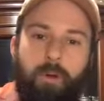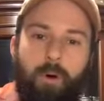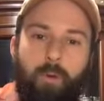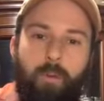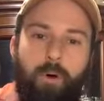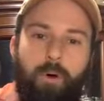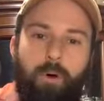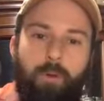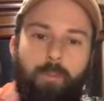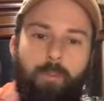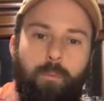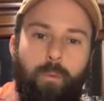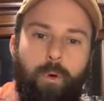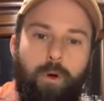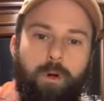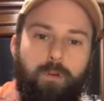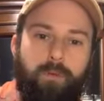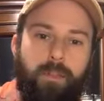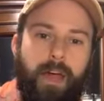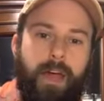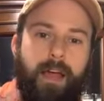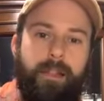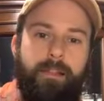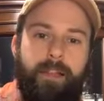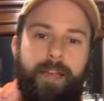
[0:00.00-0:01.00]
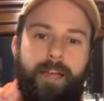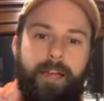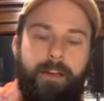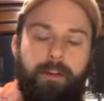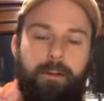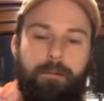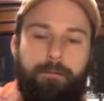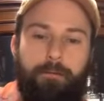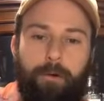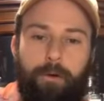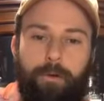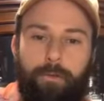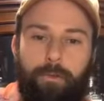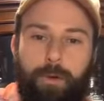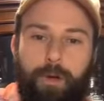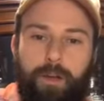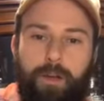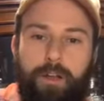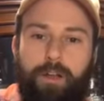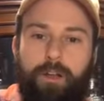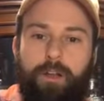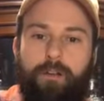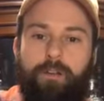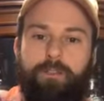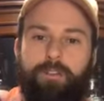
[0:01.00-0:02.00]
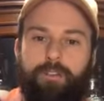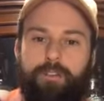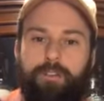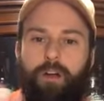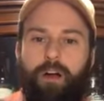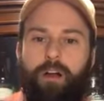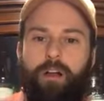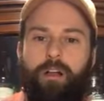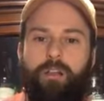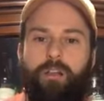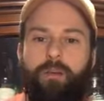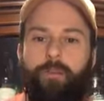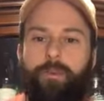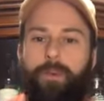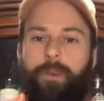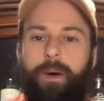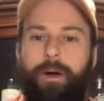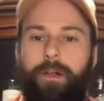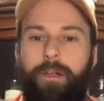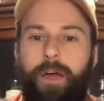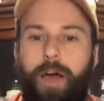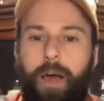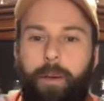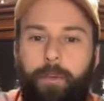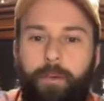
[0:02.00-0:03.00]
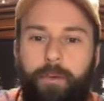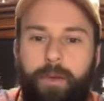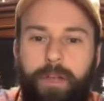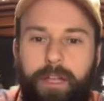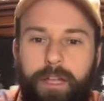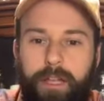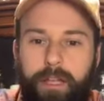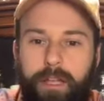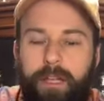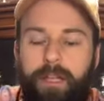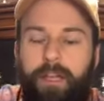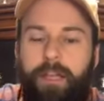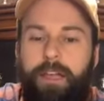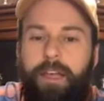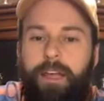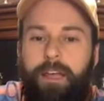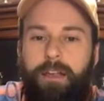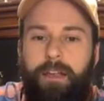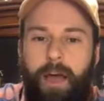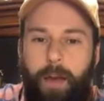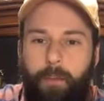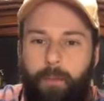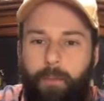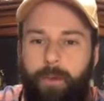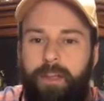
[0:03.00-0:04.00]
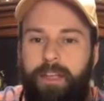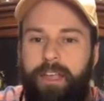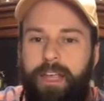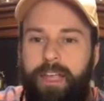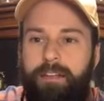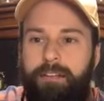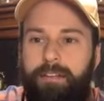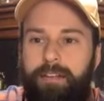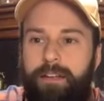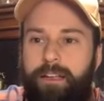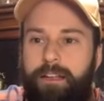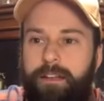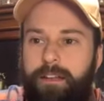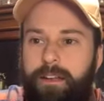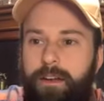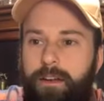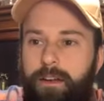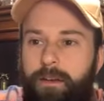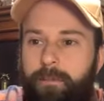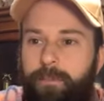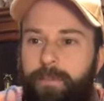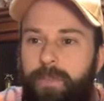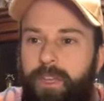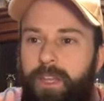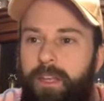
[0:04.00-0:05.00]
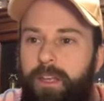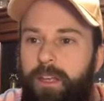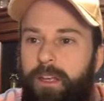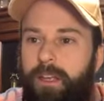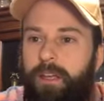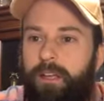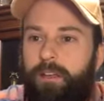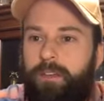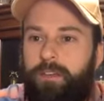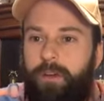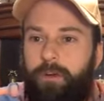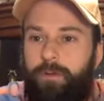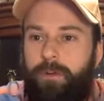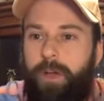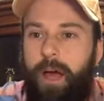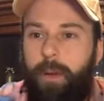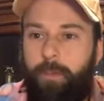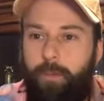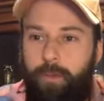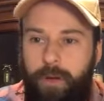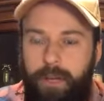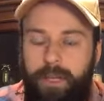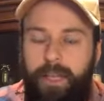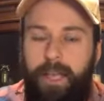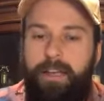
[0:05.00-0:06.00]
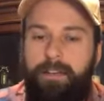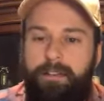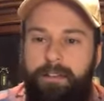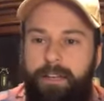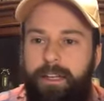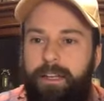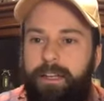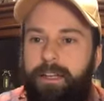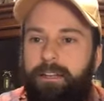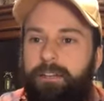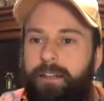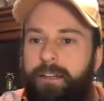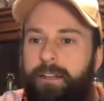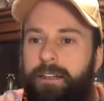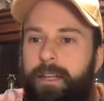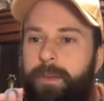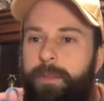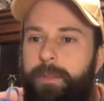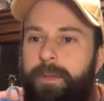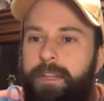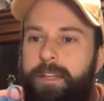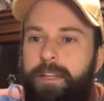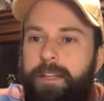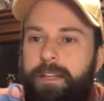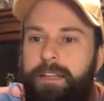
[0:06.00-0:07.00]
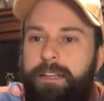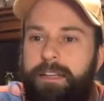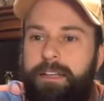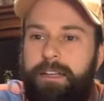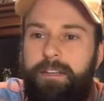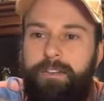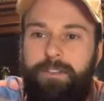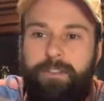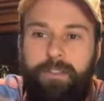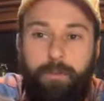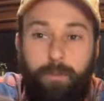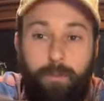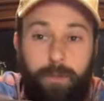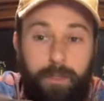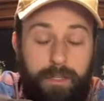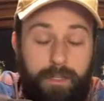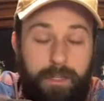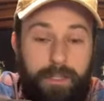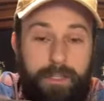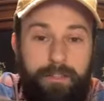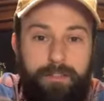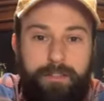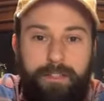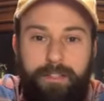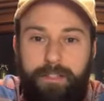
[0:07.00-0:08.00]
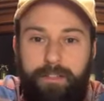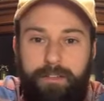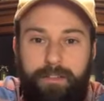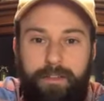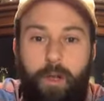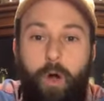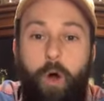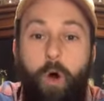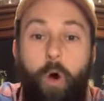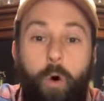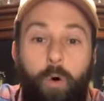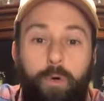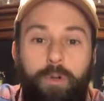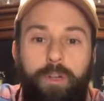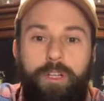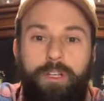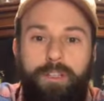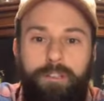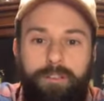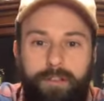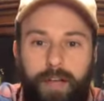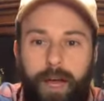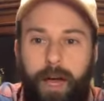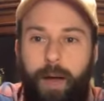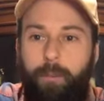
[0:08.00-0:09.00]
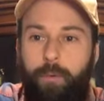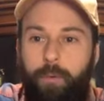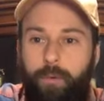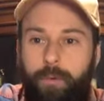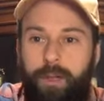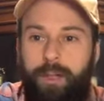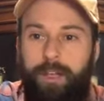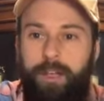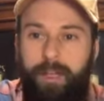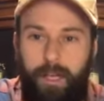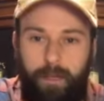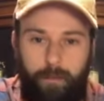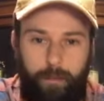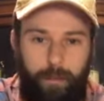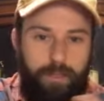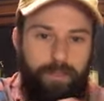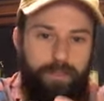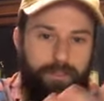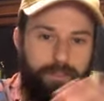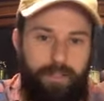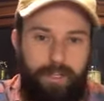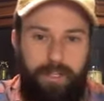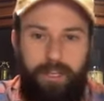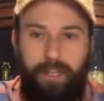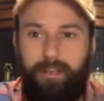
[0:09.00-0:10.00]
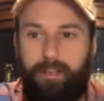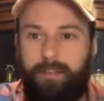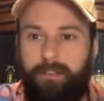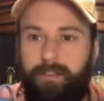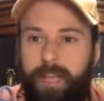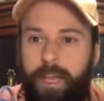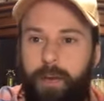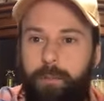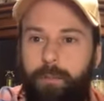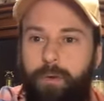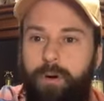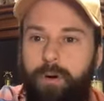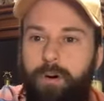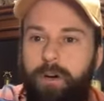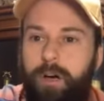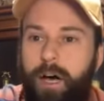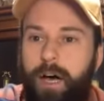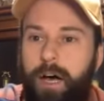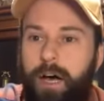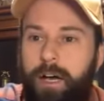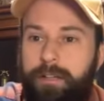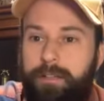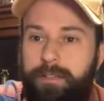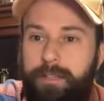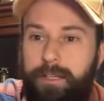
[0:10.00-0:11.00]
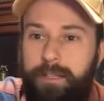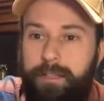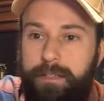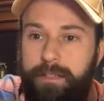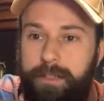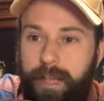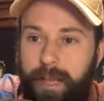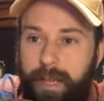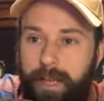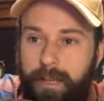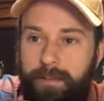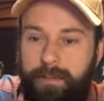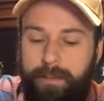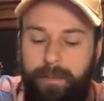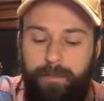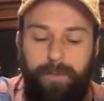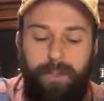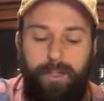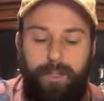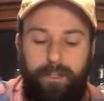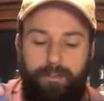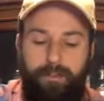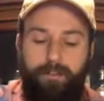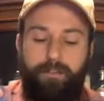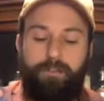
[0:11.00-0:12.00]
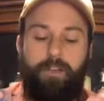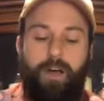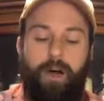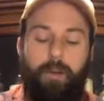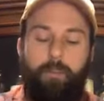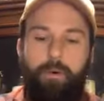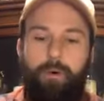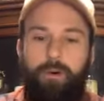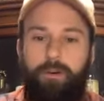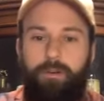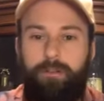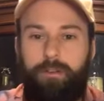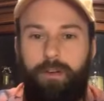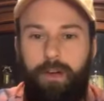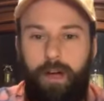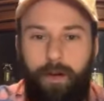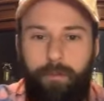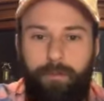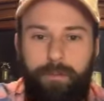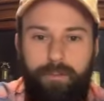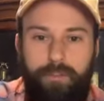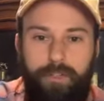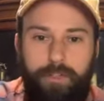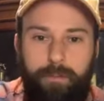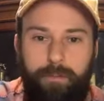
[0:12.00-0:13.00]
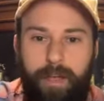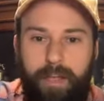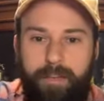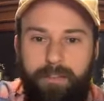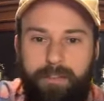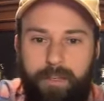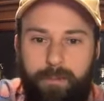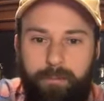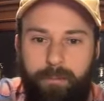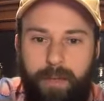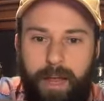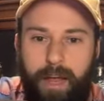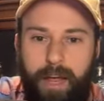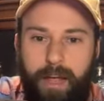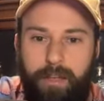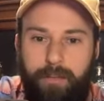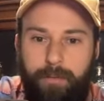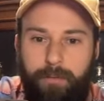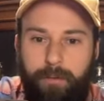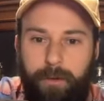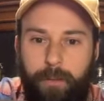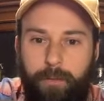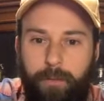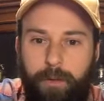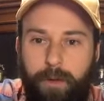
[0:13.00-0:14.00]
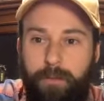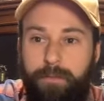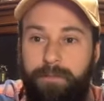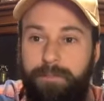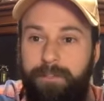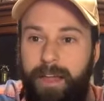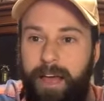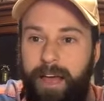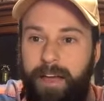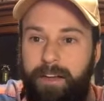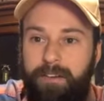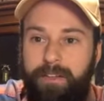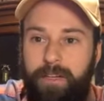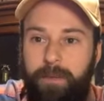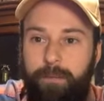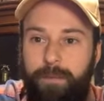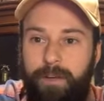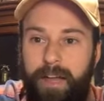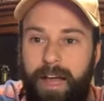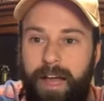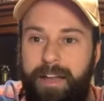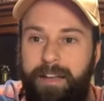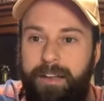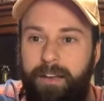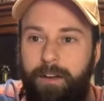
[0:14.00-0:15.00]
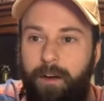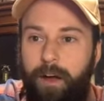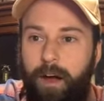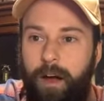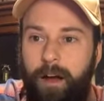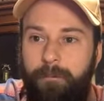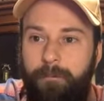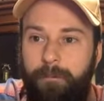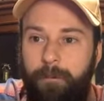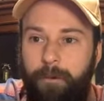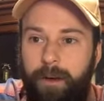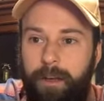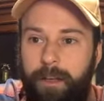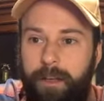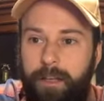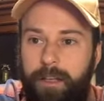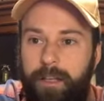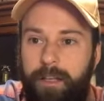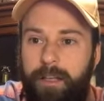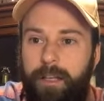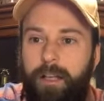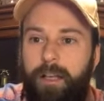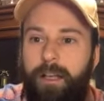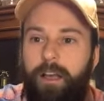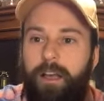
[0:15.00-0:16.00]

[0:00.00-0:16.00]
But we'll more of that later. First, we're going to do is just talk a little bit about Knob Creek and Knob Creek 18 year. So Knob Creek 18 is a limited edition release and is the oldest Knob Creek, as we can see on the table uh, to date. It's double, obviously basic math from their flagship nine-year offering.